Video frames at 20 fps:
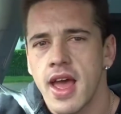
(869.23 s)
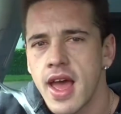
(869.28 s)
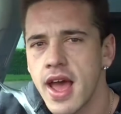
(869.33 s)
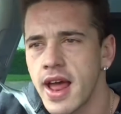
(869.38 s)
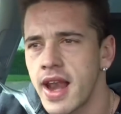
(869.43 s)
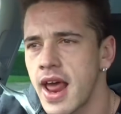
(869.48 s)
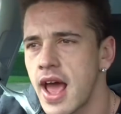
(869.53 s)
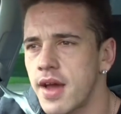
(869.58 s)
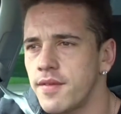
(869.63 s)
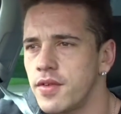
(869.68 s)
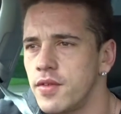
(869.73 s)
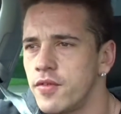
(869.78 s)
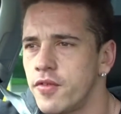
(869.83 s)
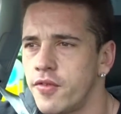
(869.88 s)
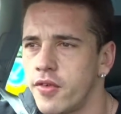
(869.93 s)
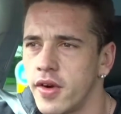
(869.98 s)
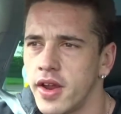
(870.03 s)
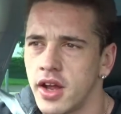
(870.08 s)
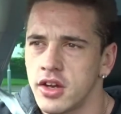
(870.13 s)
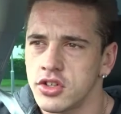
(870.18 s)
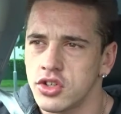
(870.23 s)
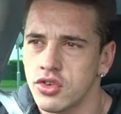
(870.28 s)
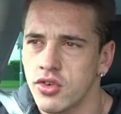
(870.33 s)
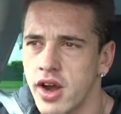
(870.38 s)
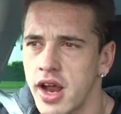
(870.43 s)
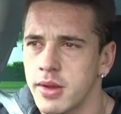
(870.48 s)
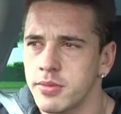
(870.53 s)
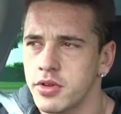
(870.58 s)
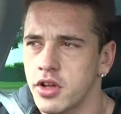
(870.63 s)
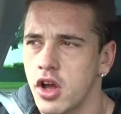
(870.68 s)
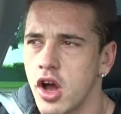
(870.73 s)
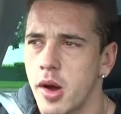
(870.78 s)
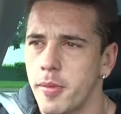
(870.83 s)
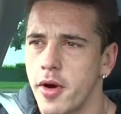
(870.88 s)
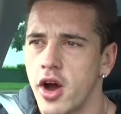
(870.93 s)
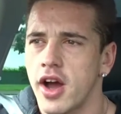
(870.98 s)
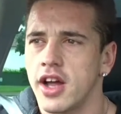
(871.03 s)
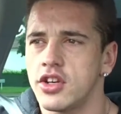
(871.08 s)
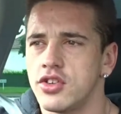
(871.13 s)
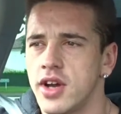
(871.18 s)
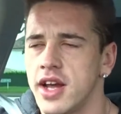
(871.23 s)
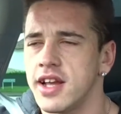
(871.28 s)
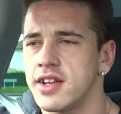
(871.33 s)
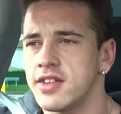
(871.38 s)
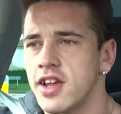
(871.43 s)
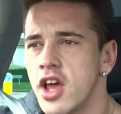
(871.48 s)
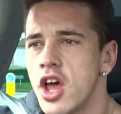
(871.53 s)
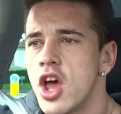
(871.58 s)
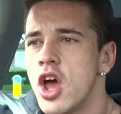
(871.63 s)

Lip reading: and having 300 grams of carbohydrates.